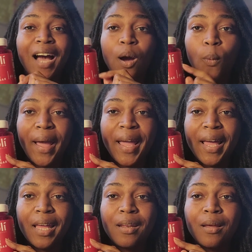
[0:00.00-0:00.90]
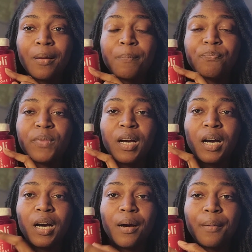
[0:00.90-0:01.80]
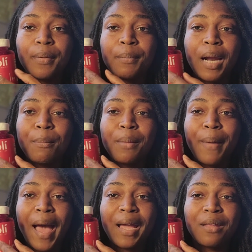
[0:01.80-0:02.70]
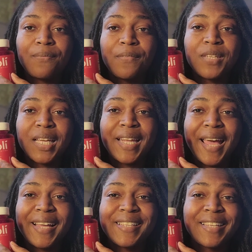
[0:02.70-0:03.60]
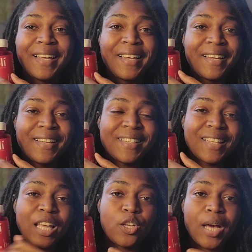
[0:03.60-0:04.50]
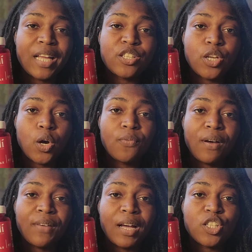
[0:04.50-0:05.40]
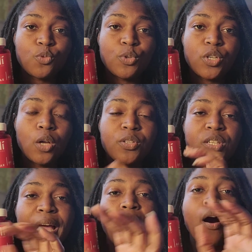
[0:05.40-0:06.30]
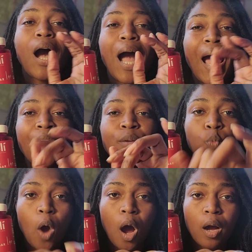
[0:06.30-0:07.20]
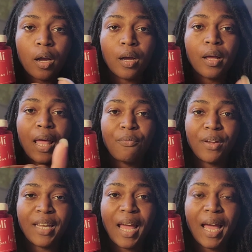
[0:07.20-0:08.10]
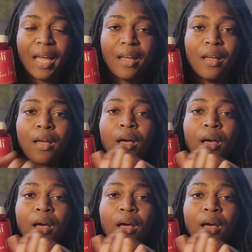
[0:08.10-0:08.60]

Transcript: I'll weigh in, um, but I'll be back in 15 days to let you guys know if I've got some results. Now, I walk every day.